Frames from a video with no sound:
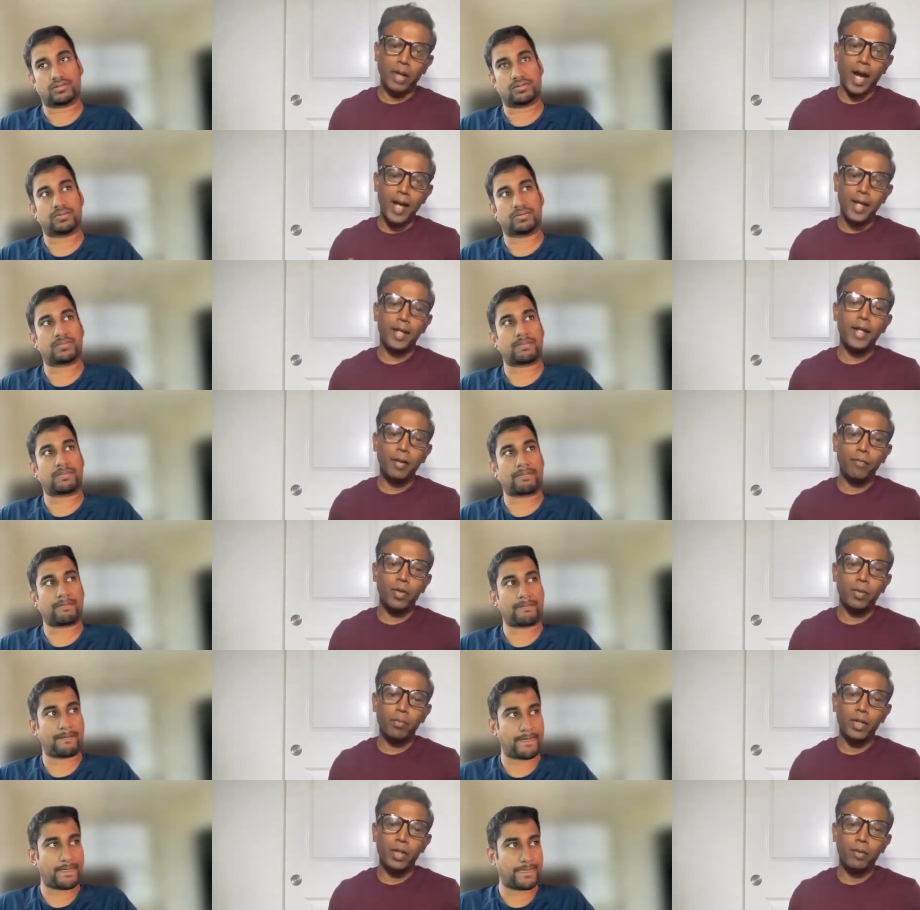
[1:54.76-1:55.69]
Speaker 1: i came
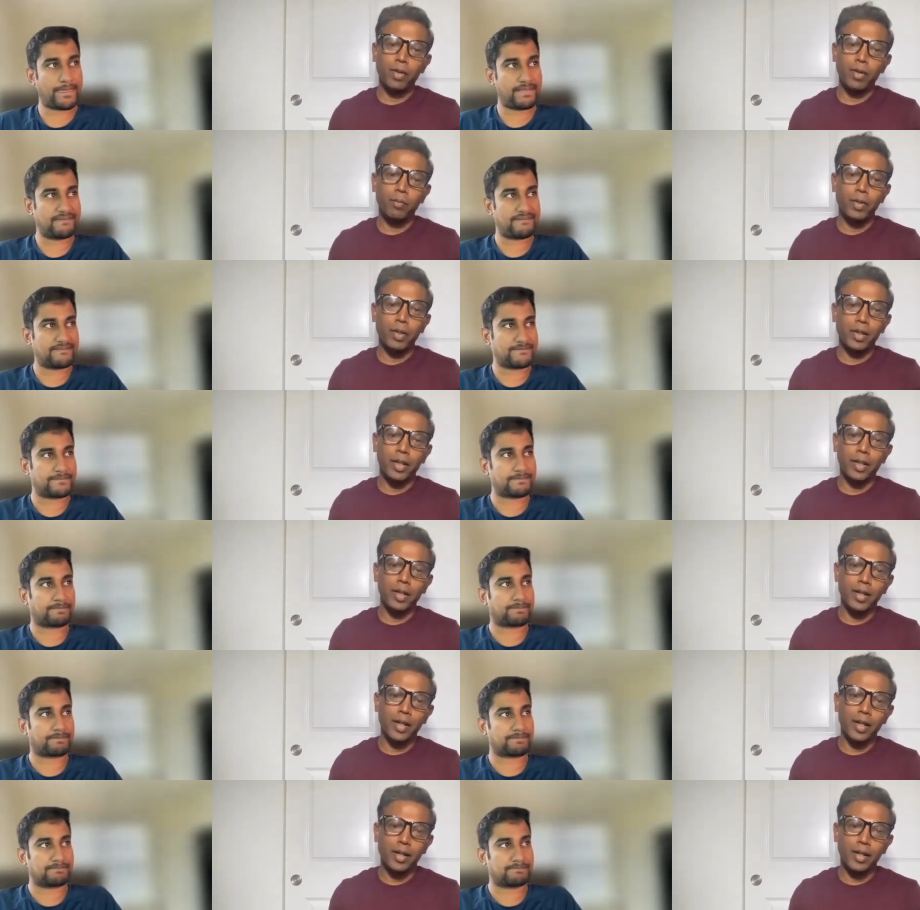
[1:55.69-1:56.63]
from the development
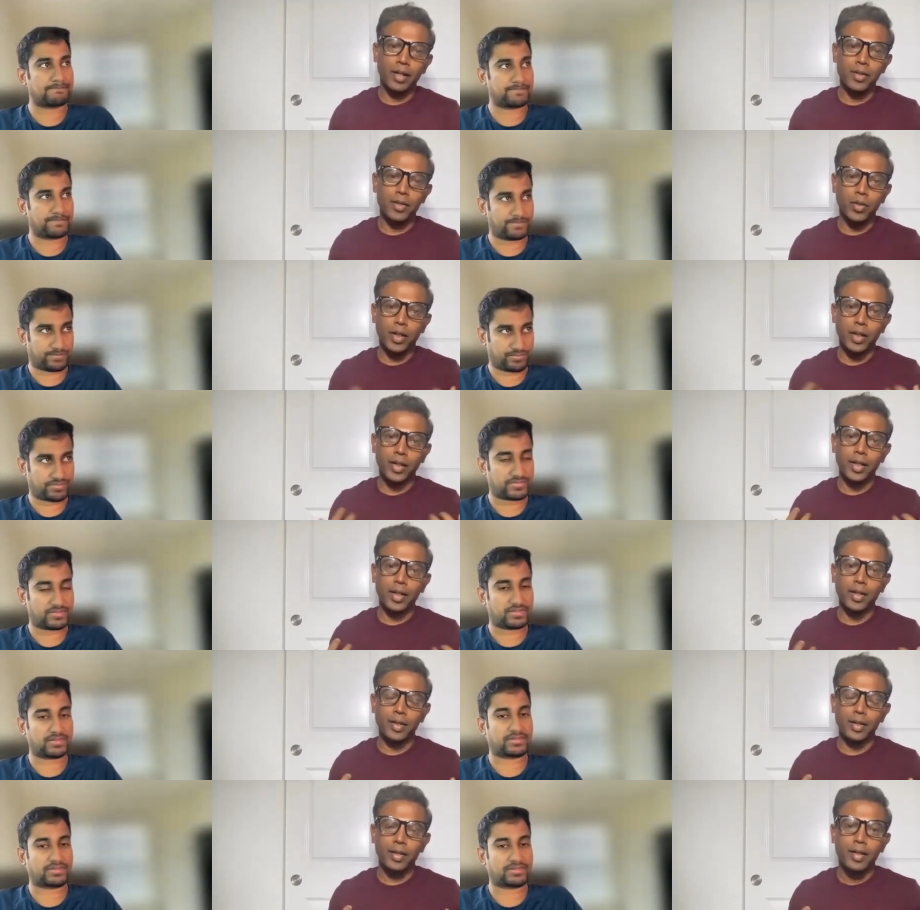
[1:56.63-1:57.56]
area and also like i
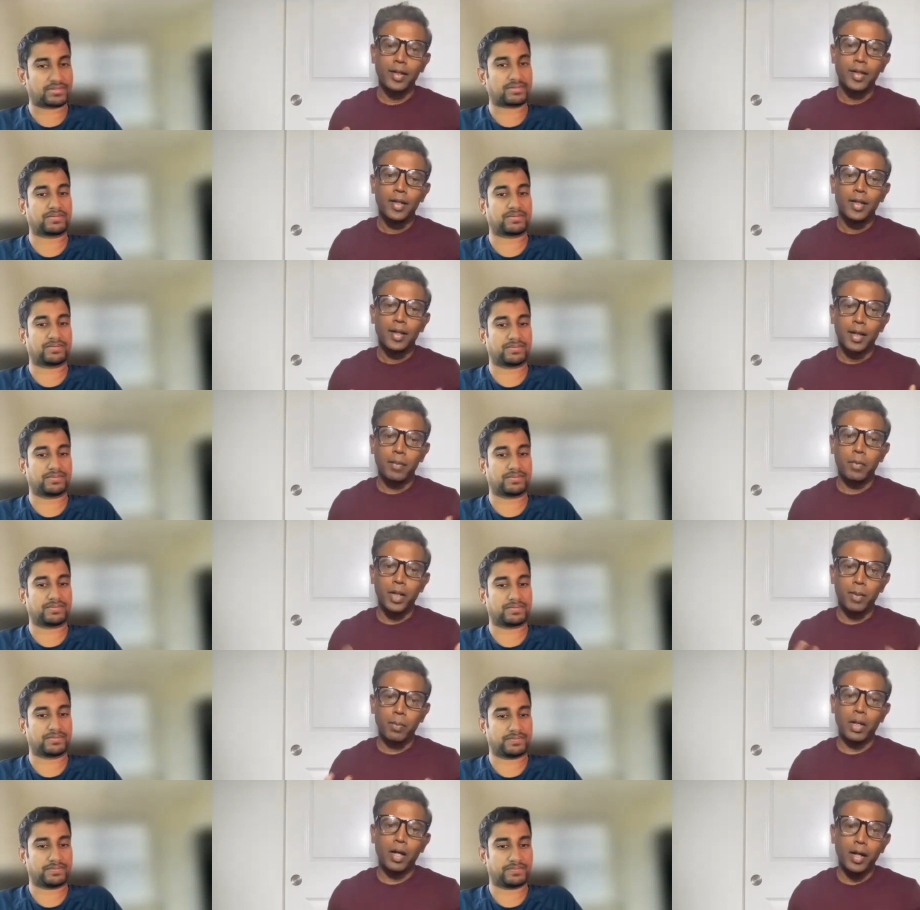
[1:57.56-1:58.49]
i
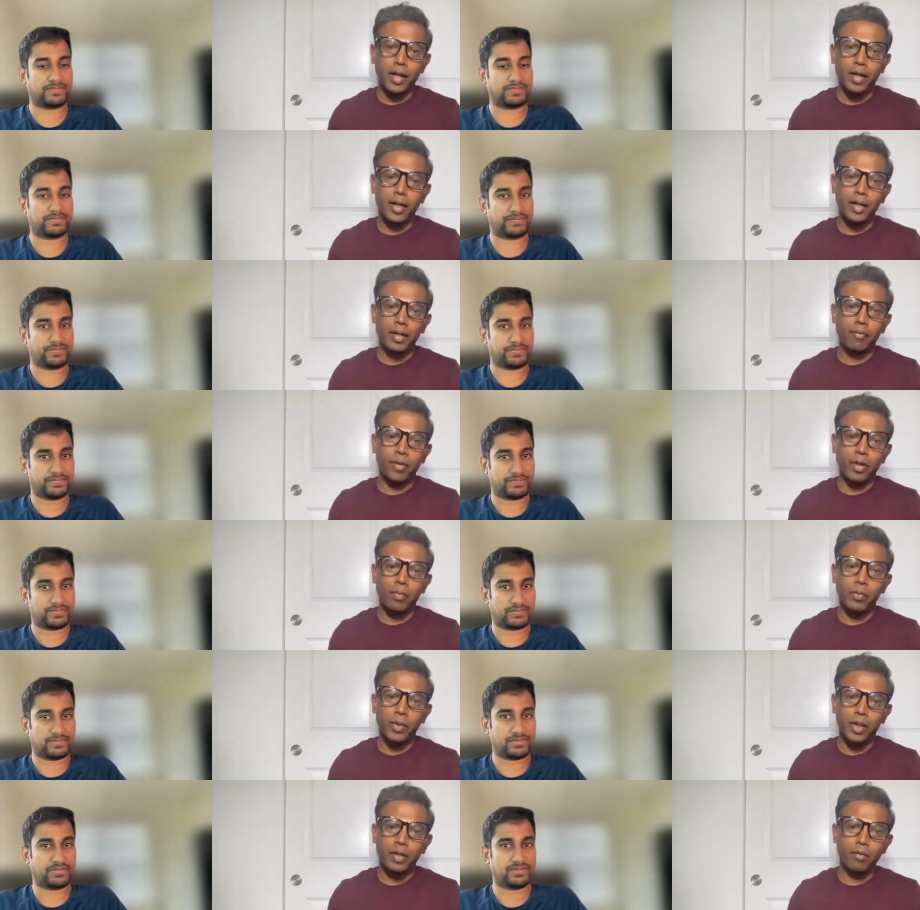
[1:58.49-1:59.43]
became an architect from
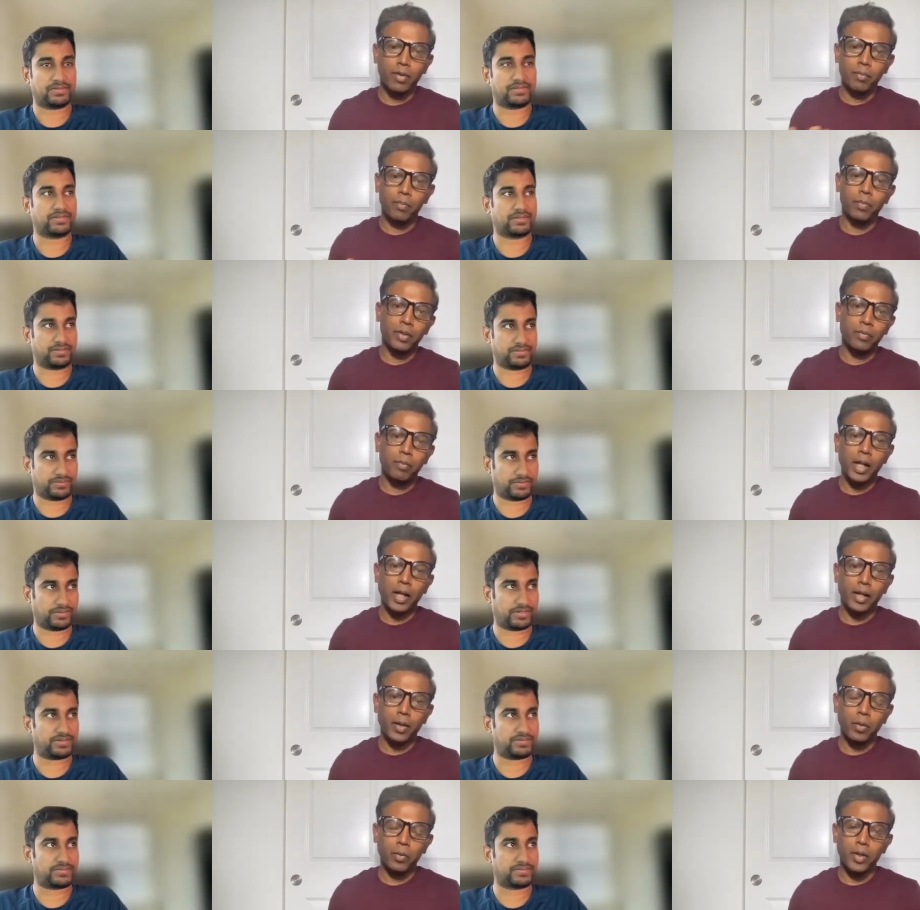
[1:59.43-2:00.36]
the development
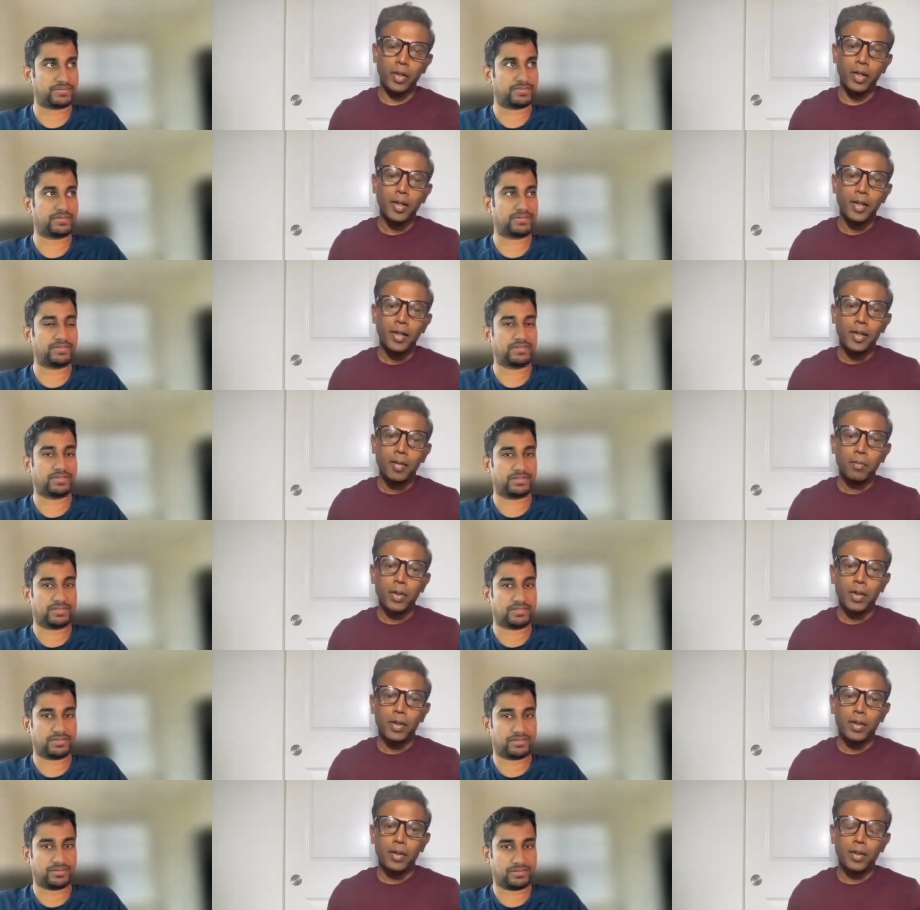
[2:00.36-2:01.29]
background but
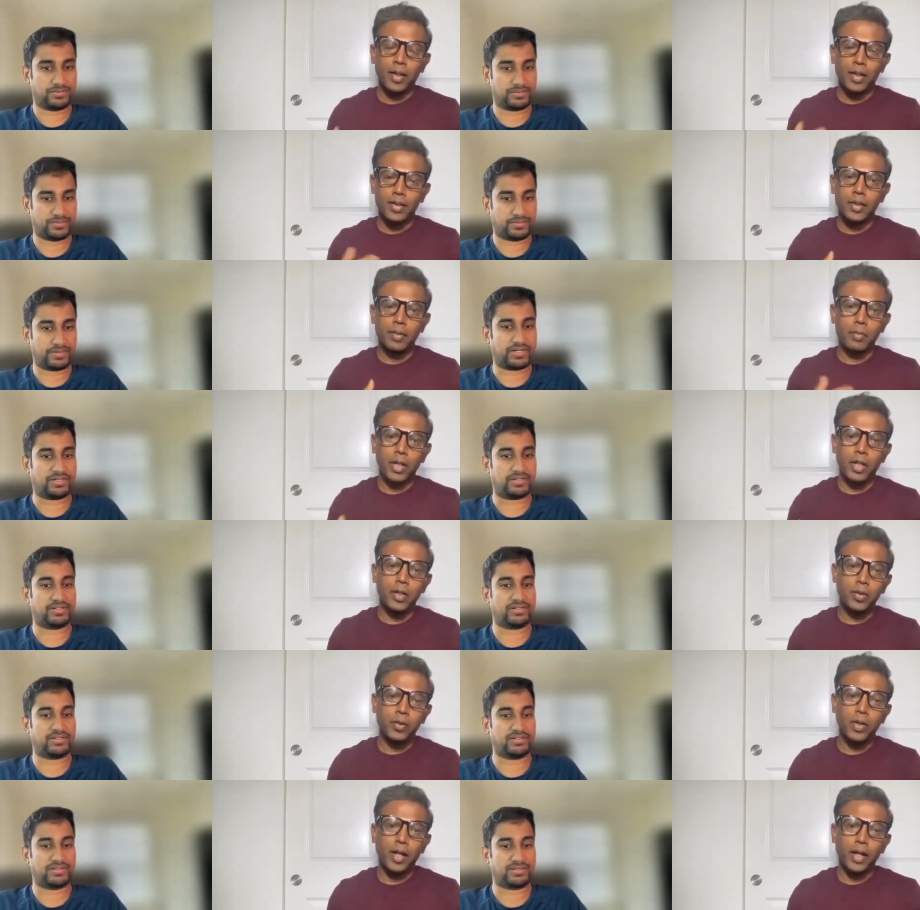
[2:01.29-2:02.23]
uh, right. similar
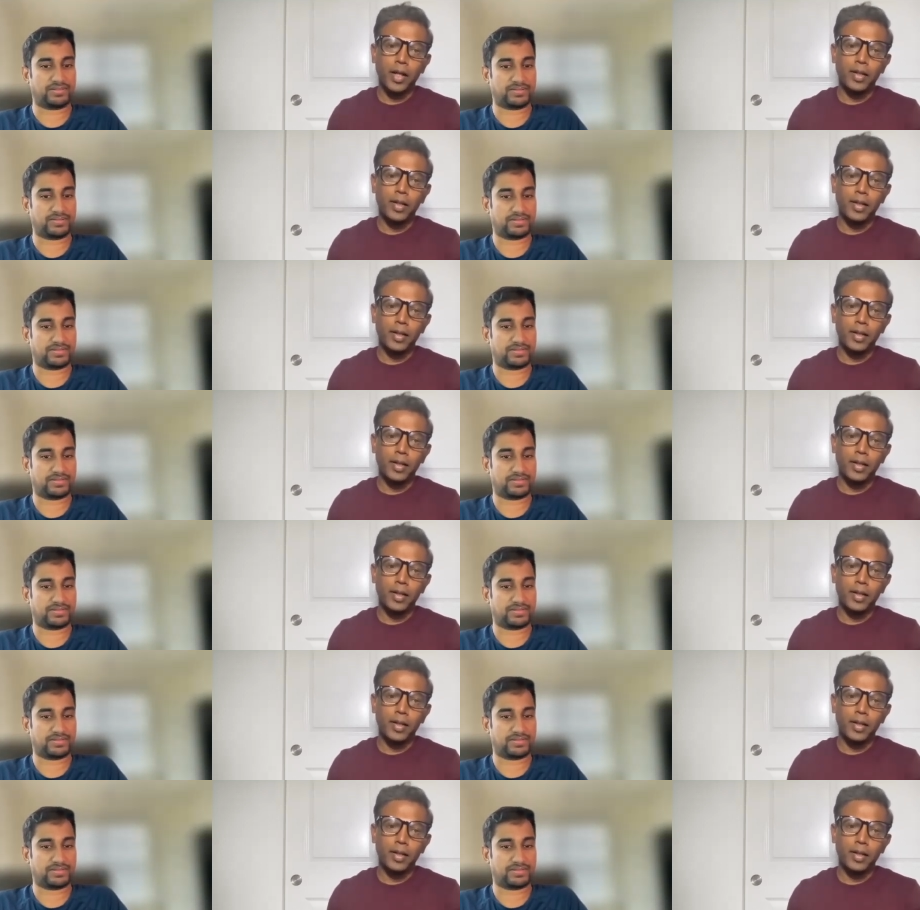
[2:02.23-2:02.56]
to that